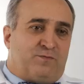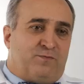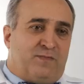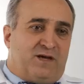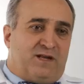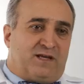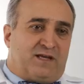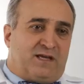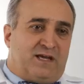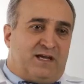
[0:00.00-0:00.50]
with
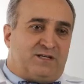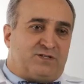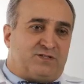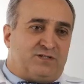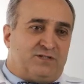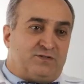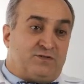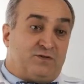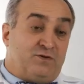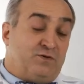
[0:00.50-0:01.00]

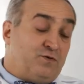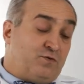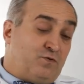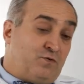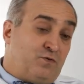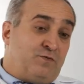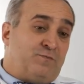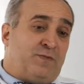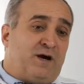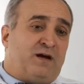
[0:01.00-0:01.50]
medications
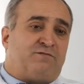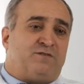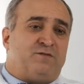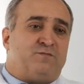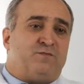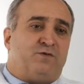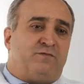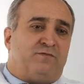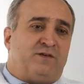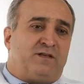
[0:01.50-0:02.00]
or by
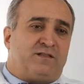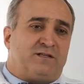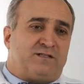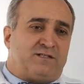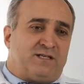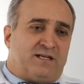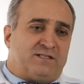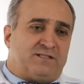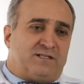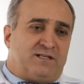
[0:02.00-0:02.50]
removing the
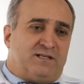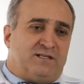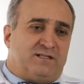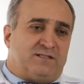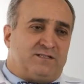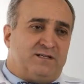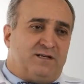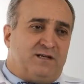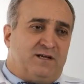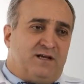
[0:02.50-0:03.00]

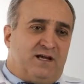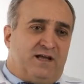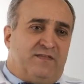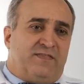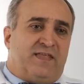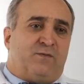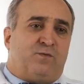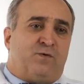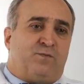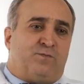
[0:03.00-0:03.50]
testes,
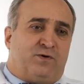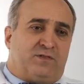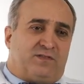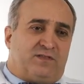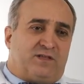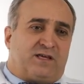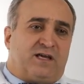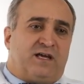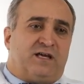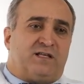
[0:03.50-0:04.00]
and that will
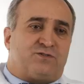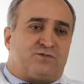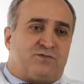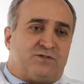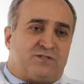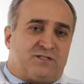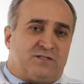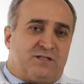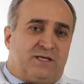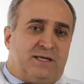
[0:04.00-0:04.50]
put the
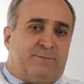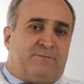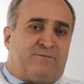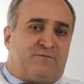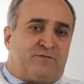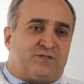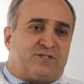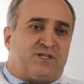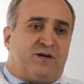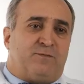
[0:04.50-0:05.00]
cancer asleep
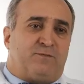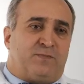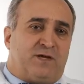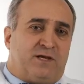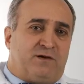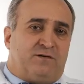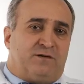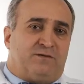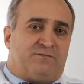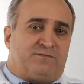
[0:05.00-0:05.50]
for some
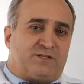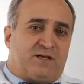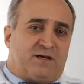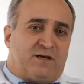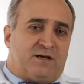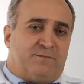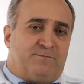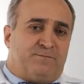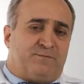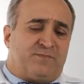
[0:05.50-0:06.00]
period of
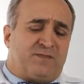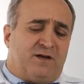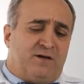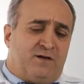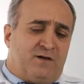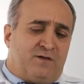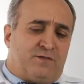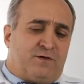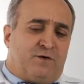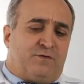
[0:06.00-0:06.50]
time,
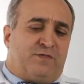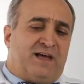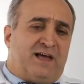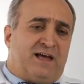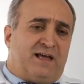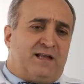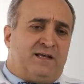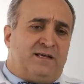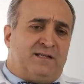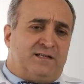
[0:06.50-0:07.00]
though
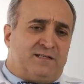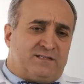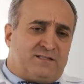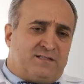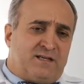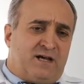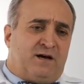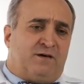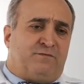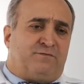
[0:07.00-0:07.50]
that in
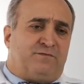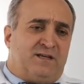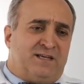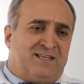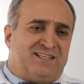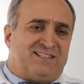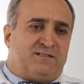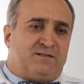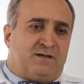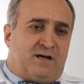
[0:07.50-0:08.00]
itself
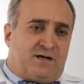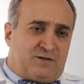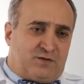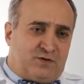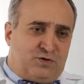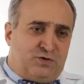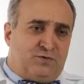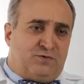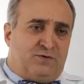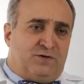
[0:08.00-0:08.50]
is
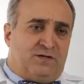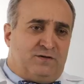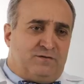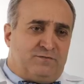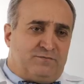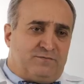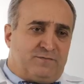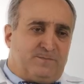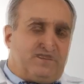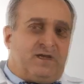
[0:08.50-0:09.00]
not
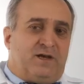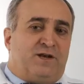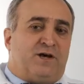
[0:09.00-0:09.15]
curative.